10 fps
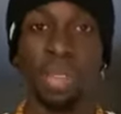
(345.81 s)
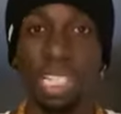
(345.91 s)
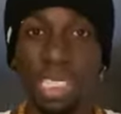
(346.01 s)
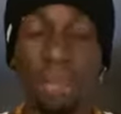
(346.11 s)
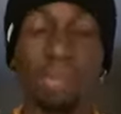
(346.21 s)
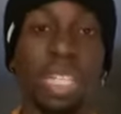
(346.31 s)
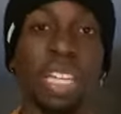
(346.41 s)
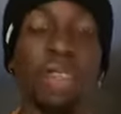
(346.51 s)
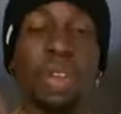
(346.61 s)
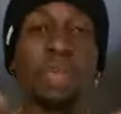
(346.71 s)
Because I'm
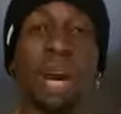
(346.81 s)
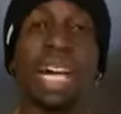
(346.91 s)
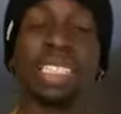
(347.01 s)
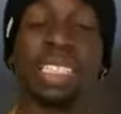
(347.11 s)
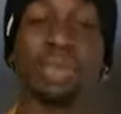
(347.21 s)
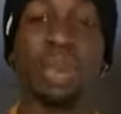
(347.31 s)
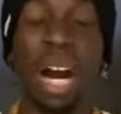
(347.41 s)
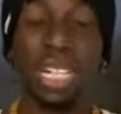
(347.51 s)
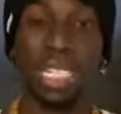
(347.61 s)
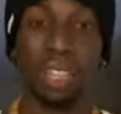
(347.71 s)
giving positive
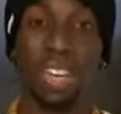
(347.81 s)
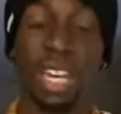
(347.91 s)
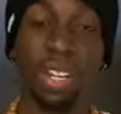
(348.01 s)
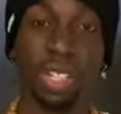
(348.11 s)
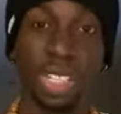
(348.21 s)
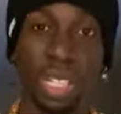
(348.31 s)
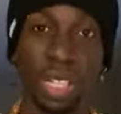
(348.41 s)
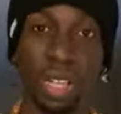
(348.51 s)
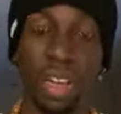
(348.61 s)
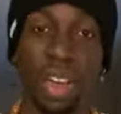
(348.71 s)
positive energy,
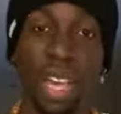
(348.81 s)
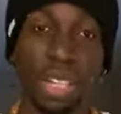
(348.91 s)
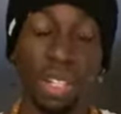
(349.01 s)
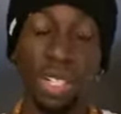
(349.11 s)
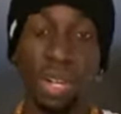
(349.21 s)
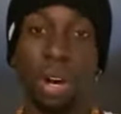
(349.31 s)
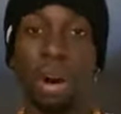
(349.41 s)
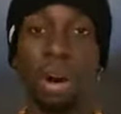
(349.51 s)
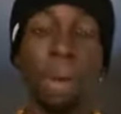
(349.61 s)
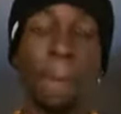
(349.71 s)
and there's a
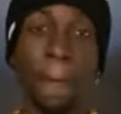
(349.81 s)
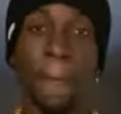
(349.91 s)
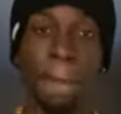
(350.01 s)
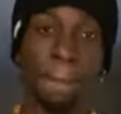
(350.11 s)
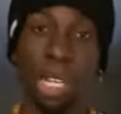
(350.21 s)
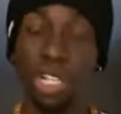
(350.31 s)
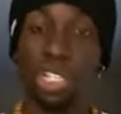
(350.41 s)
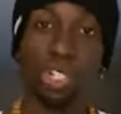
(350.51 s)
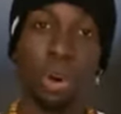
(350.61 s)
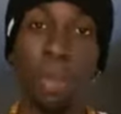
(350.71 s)
um a
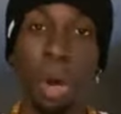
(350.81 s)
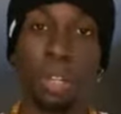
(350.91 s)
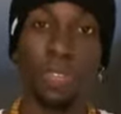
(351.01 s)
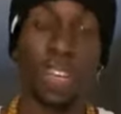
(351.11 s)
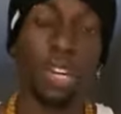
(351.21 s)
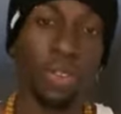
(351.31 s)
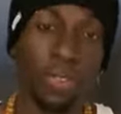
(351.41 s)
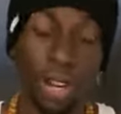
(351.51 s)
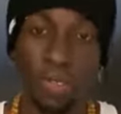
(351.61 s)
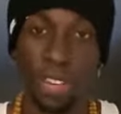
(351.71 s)
snowball effect
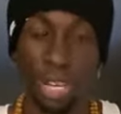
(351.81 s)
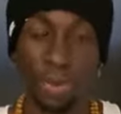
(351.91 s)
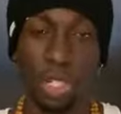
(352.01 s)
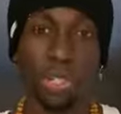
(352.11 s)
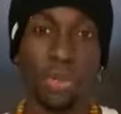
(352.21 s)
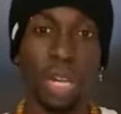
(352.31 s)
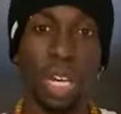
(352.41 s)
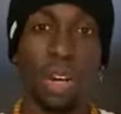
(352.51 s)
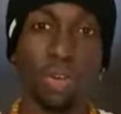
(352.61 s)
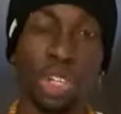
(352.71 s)
effect when you
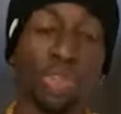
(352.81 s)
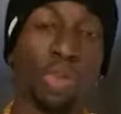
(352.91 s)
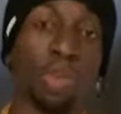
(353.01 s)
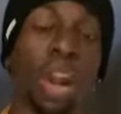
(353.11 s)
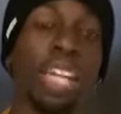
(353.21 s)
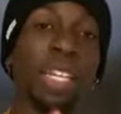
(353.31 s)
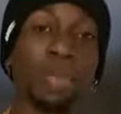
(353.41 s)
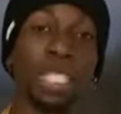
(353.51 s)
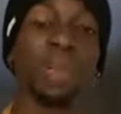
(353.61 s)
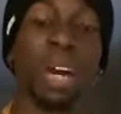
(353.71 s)
when you brighten up
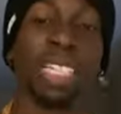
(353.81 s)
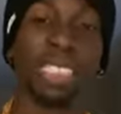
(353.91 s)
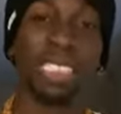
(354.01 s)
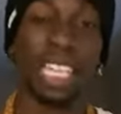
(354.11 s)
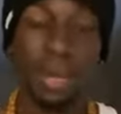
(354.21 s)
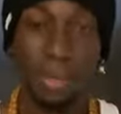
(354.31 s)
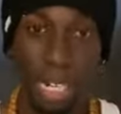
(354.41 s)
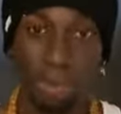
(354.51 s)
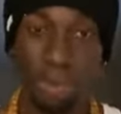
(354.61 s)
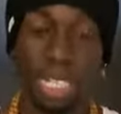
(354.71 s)
somebody's day
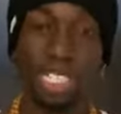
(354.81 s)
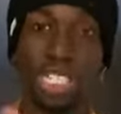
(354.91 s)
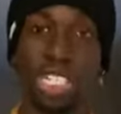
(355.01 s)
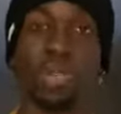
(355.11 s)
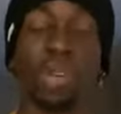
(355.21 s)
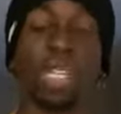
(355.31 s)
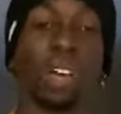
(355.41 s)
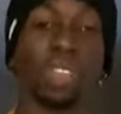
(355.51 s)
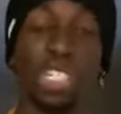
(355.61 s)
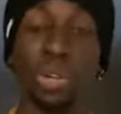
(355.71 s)
by by sharing
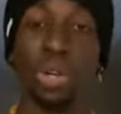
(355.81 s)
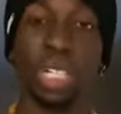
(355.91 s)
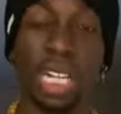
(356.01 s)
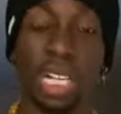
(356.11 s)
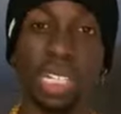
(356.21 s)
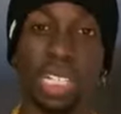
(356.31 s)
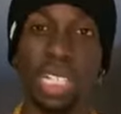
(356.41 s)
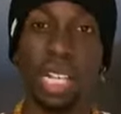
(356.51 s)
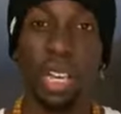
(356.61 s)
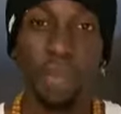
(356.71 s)
love, sharing good
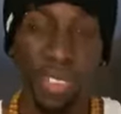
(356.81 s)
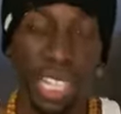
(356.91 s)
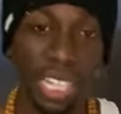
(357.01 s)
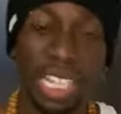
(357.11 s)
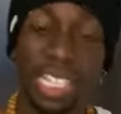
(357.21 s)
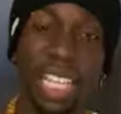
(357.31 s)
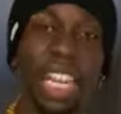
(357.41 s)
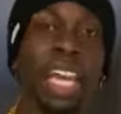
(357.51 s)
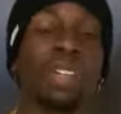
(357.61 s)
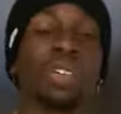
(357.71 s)
energy, then they take
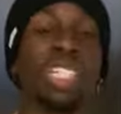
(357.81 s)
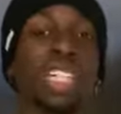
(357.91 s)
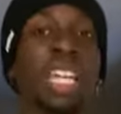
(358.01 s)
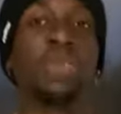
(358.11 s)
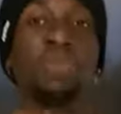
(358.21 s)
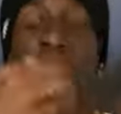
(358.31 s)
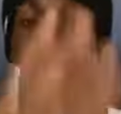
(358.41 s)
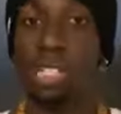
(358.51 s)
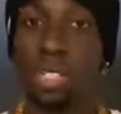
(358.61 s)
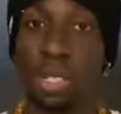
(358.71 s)
that energy and they
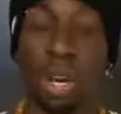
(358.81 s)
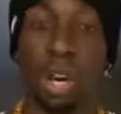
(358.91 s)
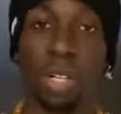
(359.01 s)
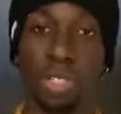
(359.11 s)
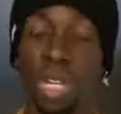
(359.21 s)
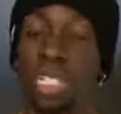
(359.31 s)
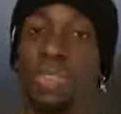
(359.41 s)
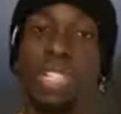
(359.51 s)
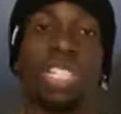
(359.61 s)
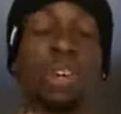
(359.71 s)
they uh, transfer
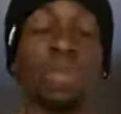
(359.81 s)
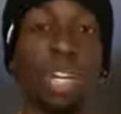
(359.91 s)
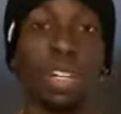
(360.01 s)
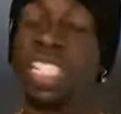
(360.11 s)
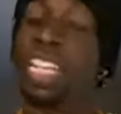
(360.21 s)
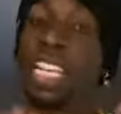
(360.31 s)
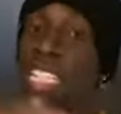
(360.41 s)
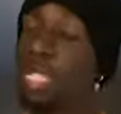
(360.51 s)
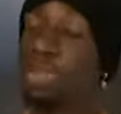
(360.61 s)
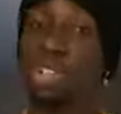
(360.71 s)
it to someone else, and that
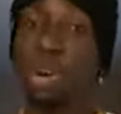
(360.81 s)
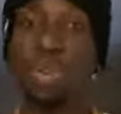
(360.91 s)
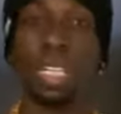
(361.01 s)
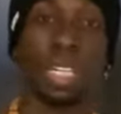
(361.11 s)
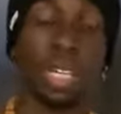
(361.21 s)
keeps going,